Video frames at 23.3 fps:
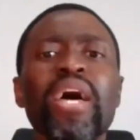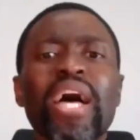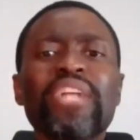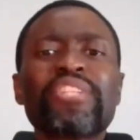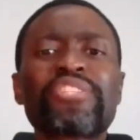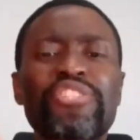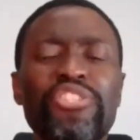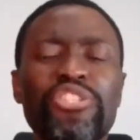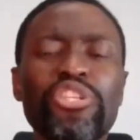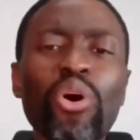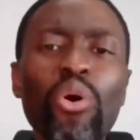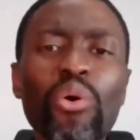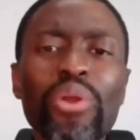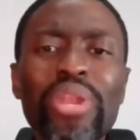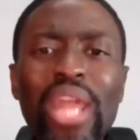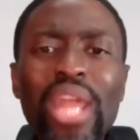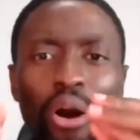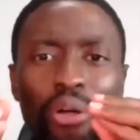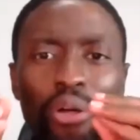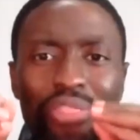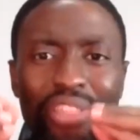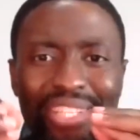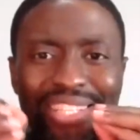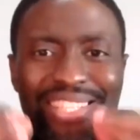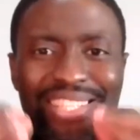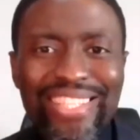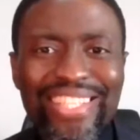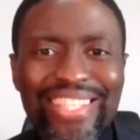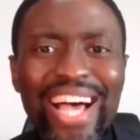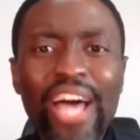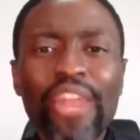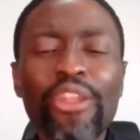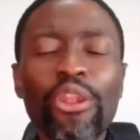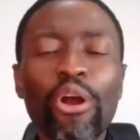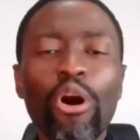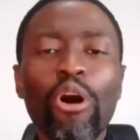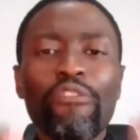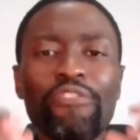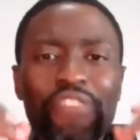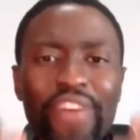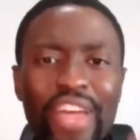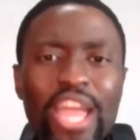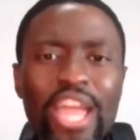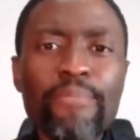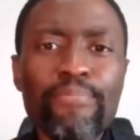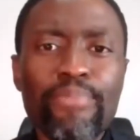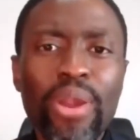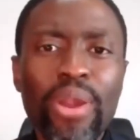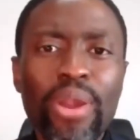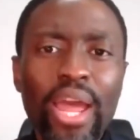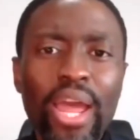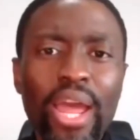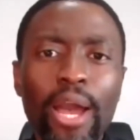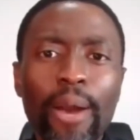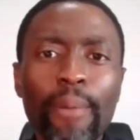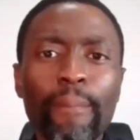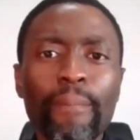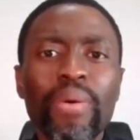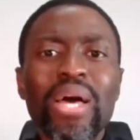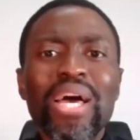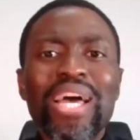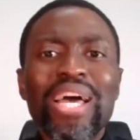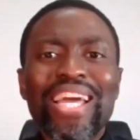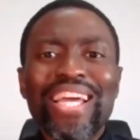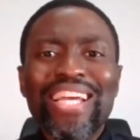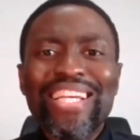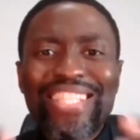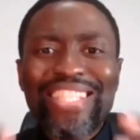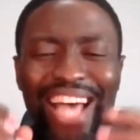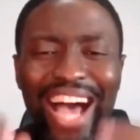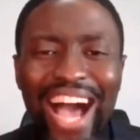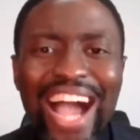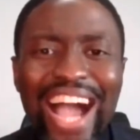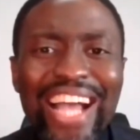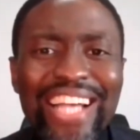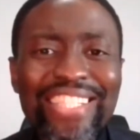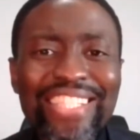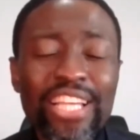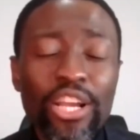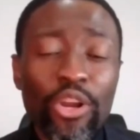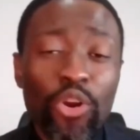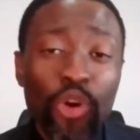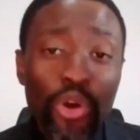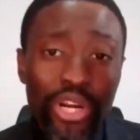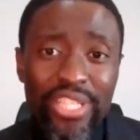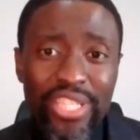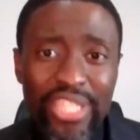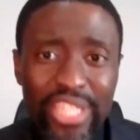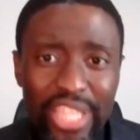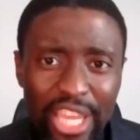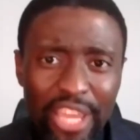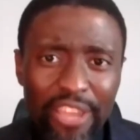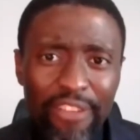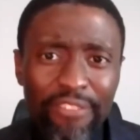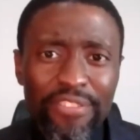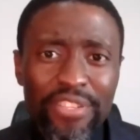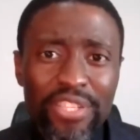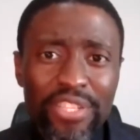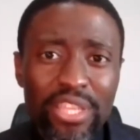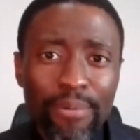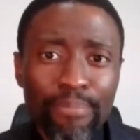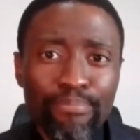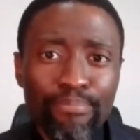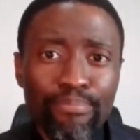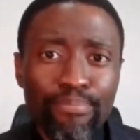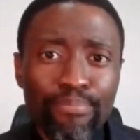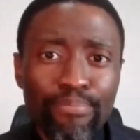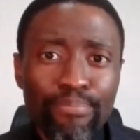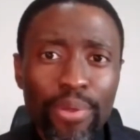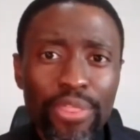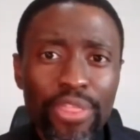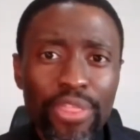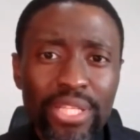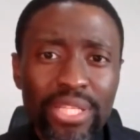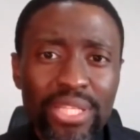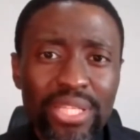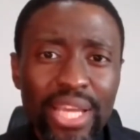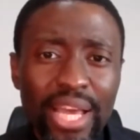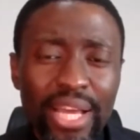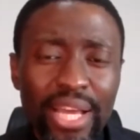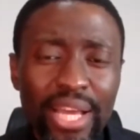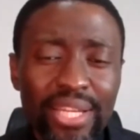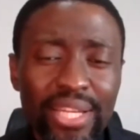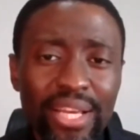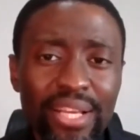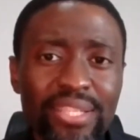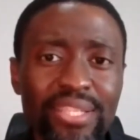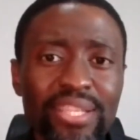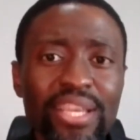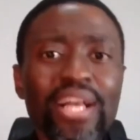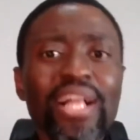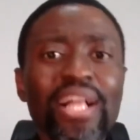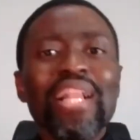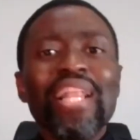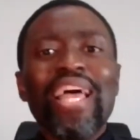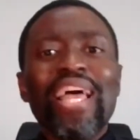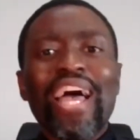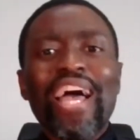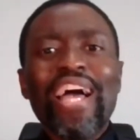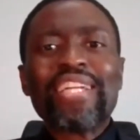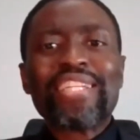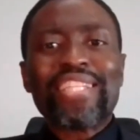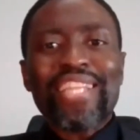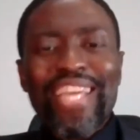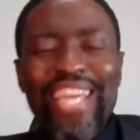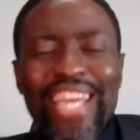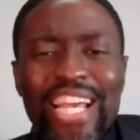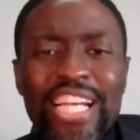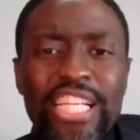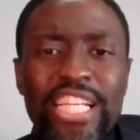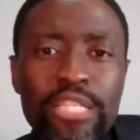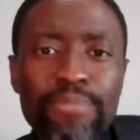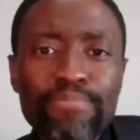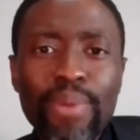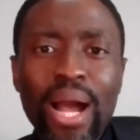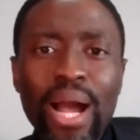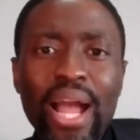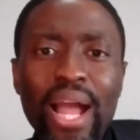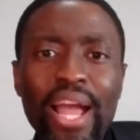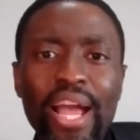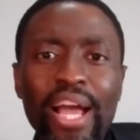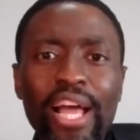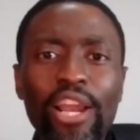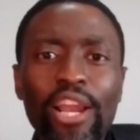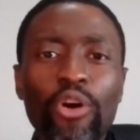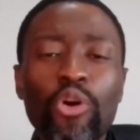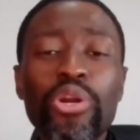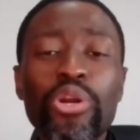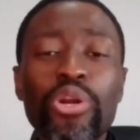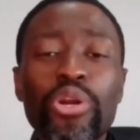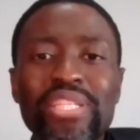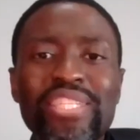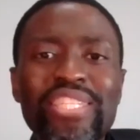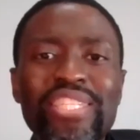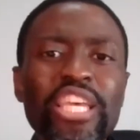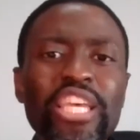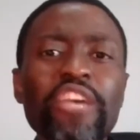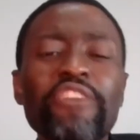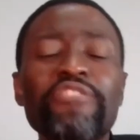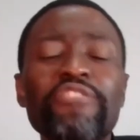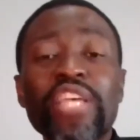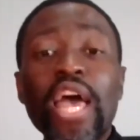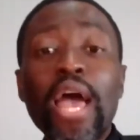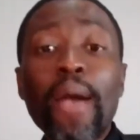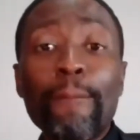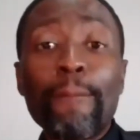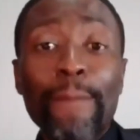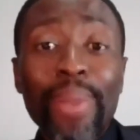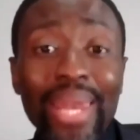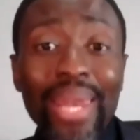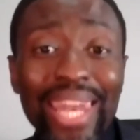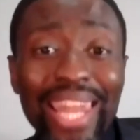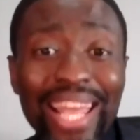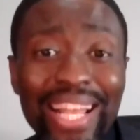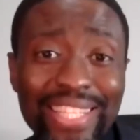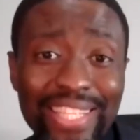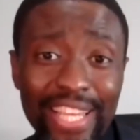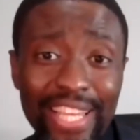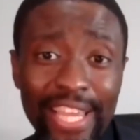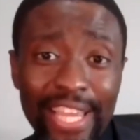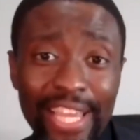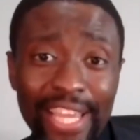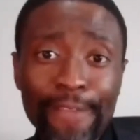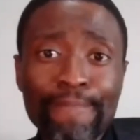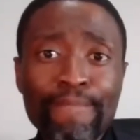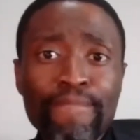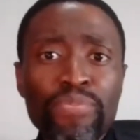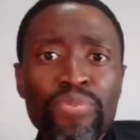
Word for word: And so now the son of Abraham is Isaac who receives the, the status and Ishmael who receives a blessing.